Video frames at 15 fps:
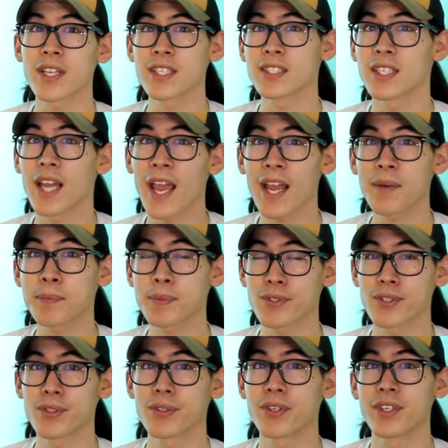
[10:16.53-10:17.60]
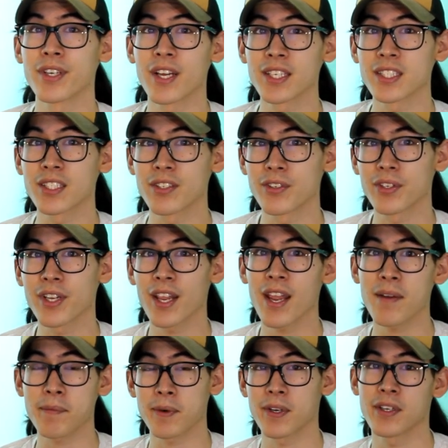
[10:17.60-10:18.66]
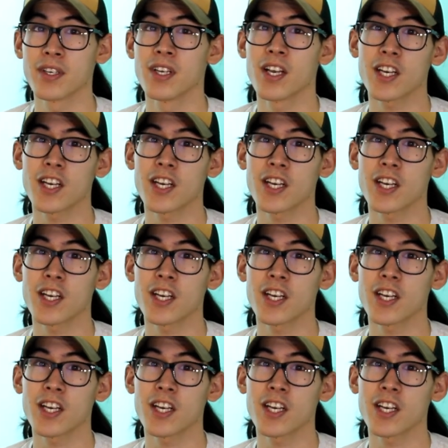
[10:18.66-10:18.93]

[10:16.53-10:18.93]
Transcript: is an absolutely nice little camera,